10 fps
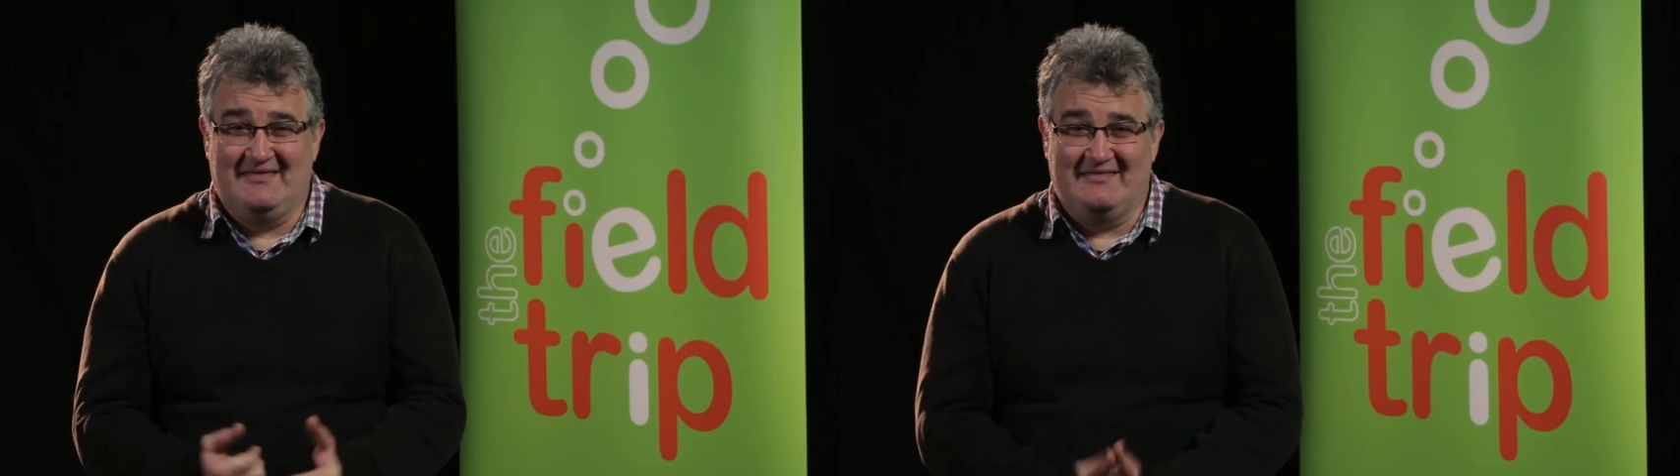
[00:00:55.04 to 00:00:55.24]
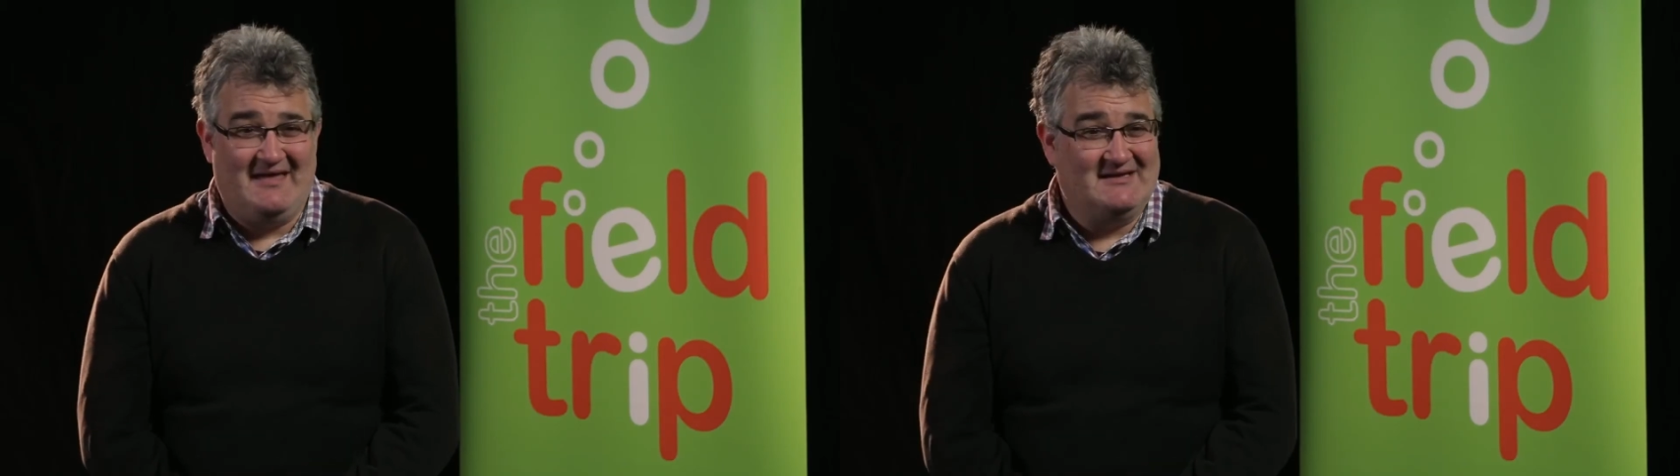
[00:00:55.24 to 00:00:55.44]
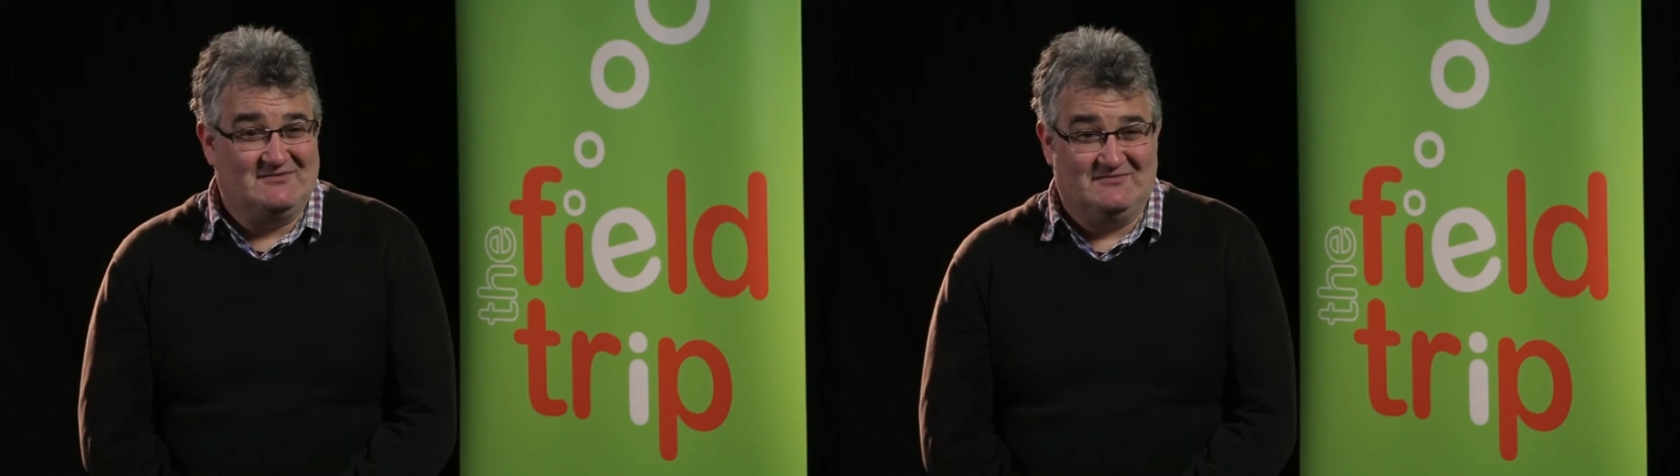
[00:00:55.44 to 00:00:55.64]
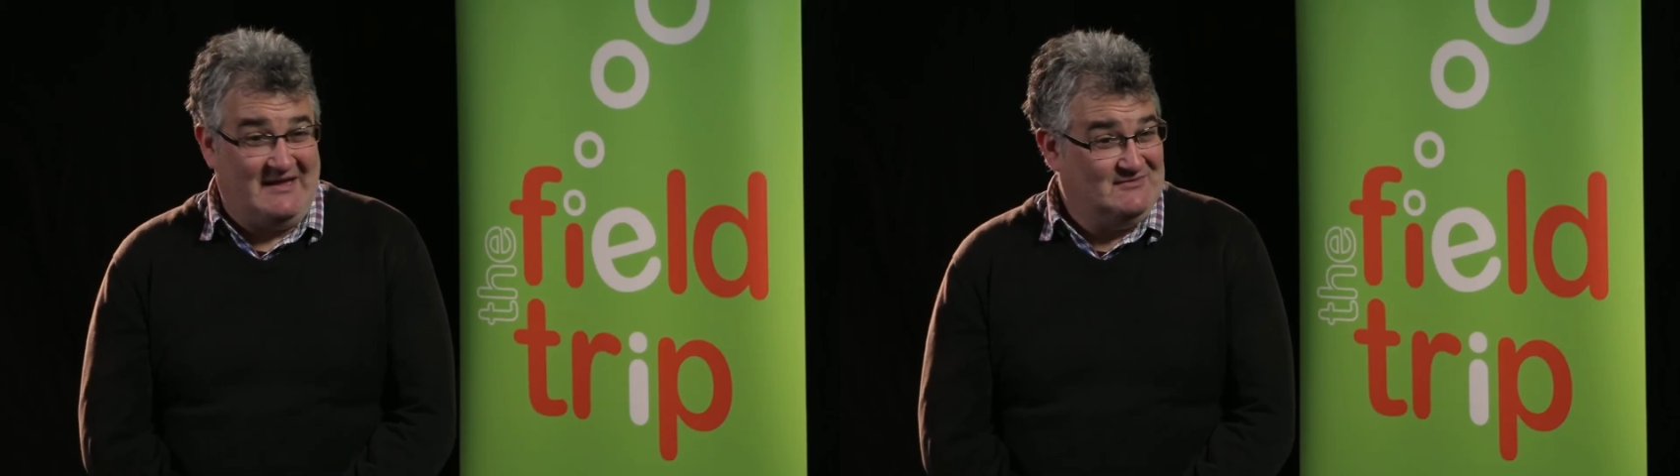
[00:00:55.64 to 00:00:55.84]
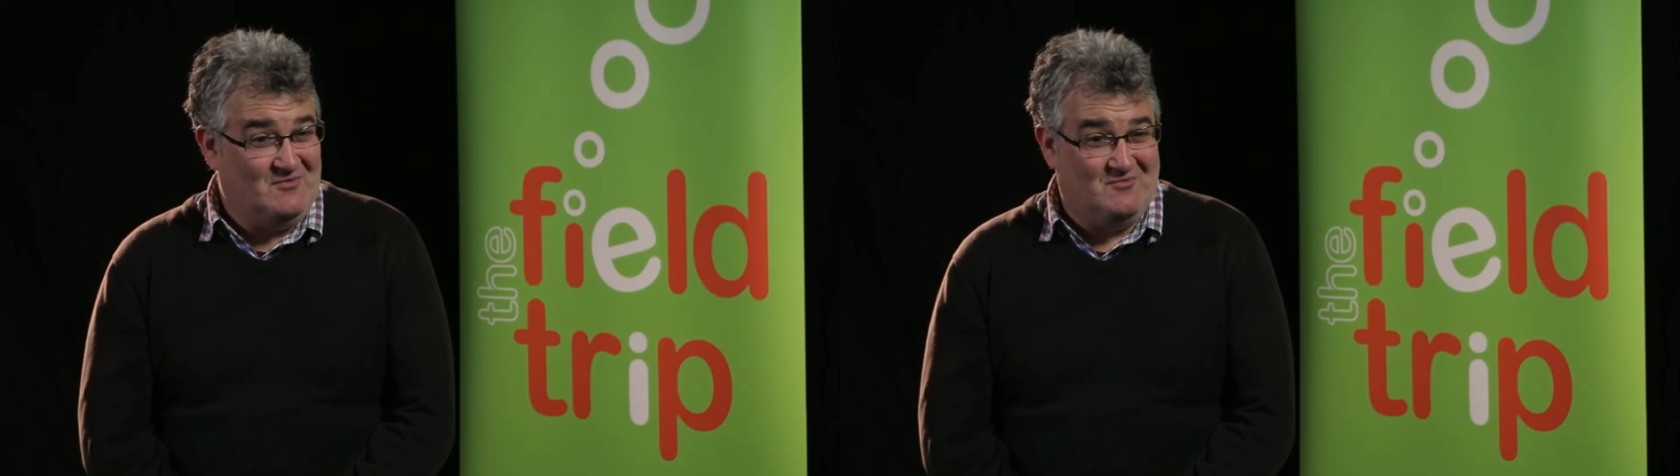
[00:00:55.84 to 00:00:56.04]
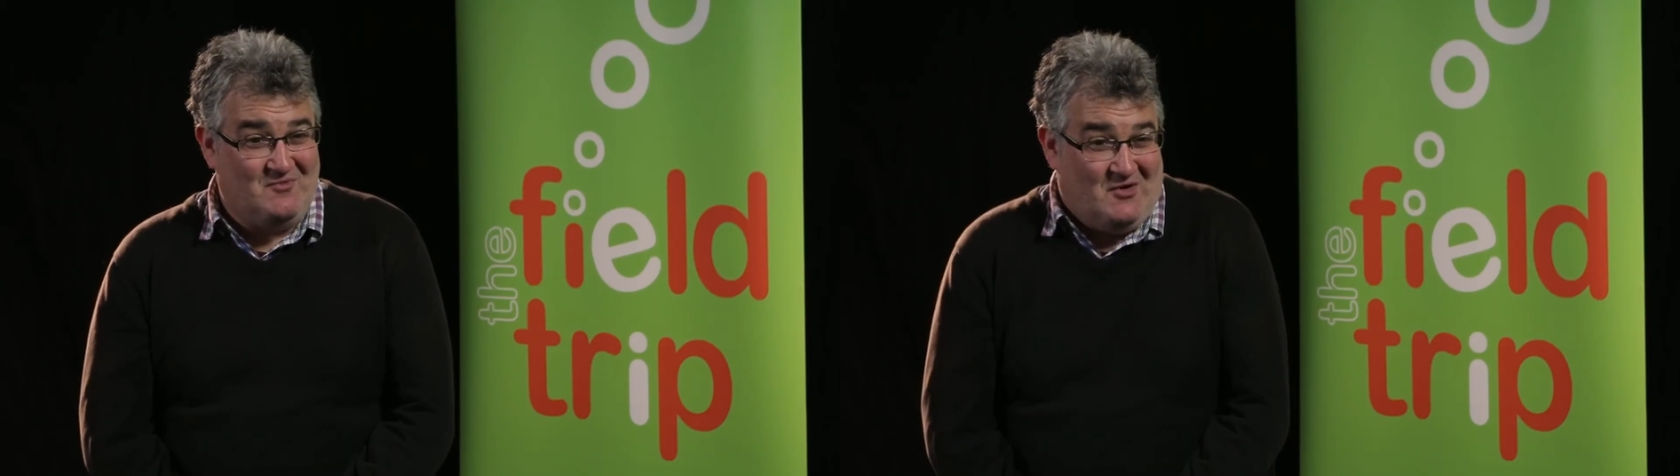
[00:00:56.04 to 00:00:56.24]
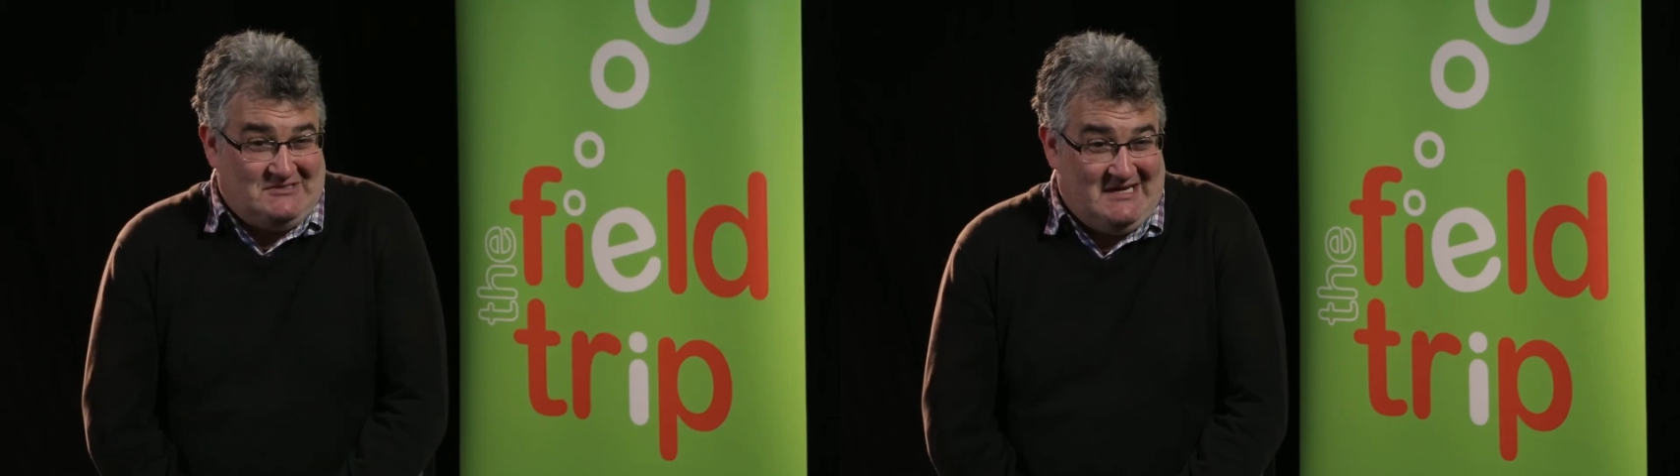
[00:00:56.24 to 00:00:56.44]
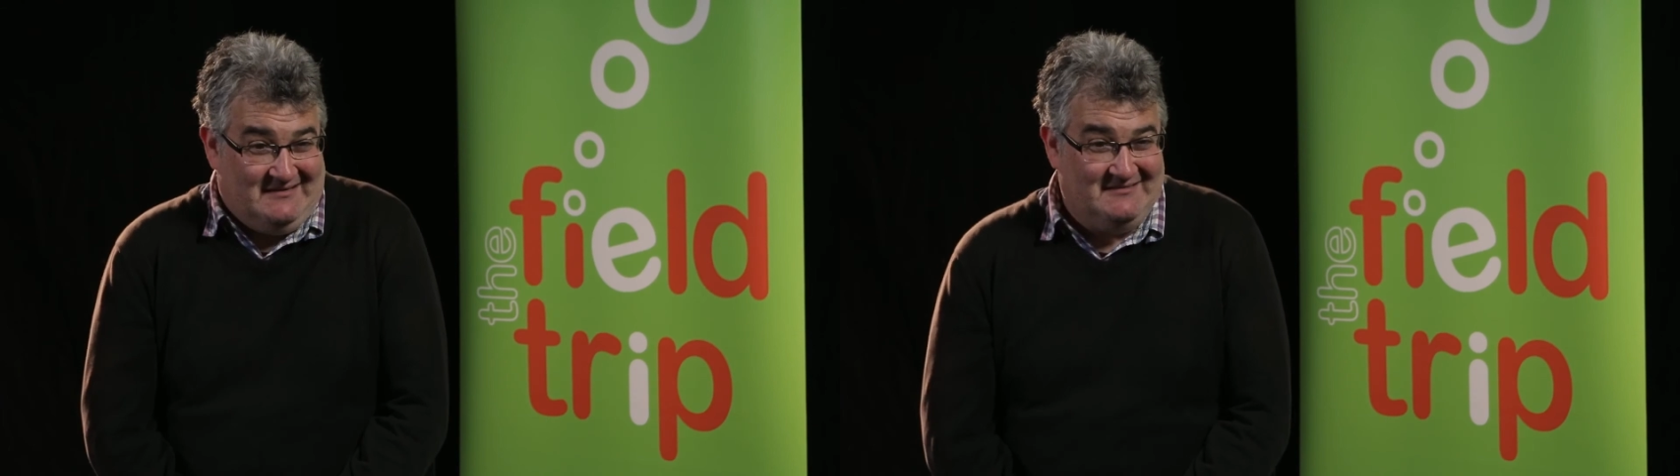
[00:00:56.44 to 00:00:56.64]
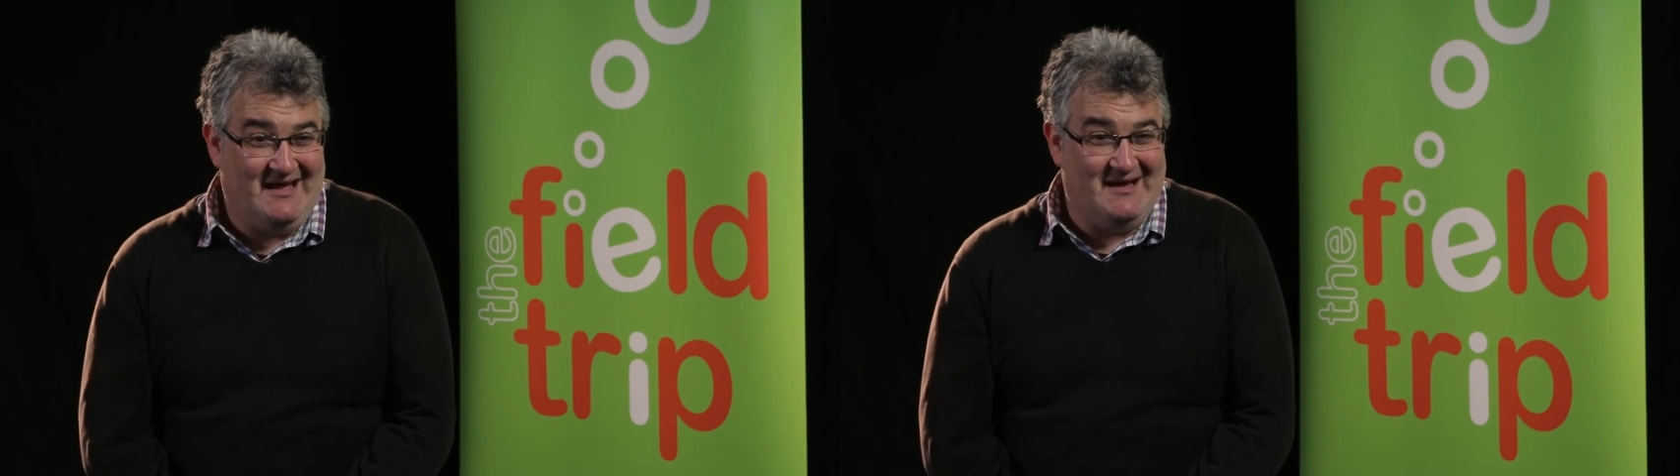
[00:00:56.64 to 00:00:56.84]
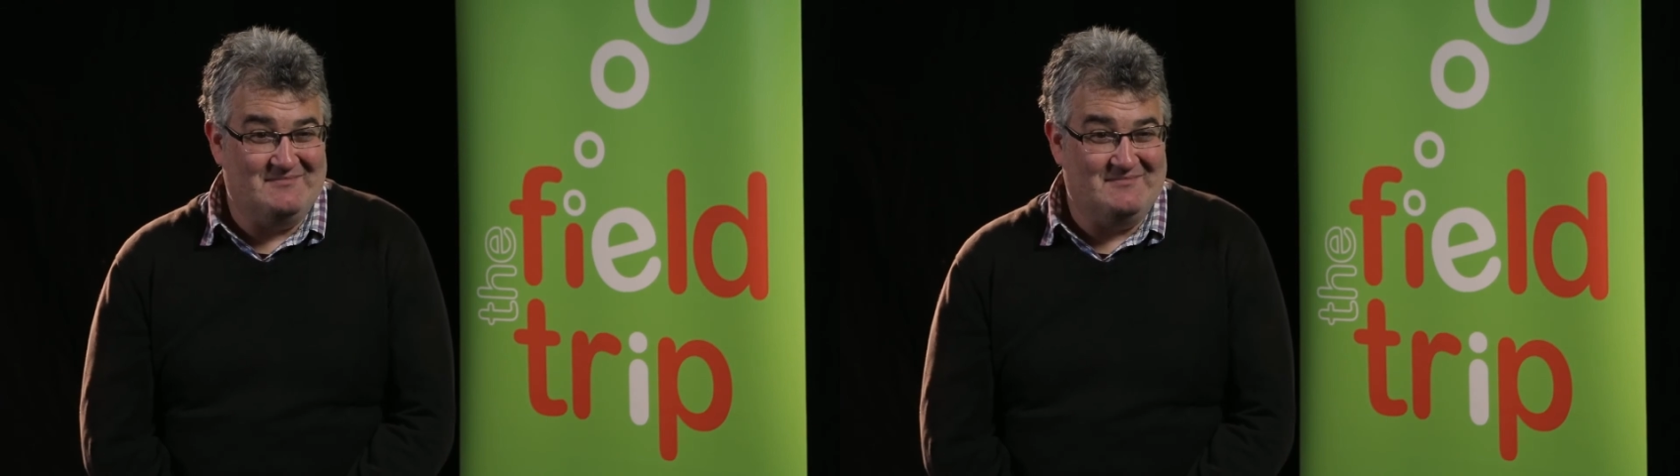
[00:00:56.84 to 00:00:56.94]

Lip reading: Thanks for watching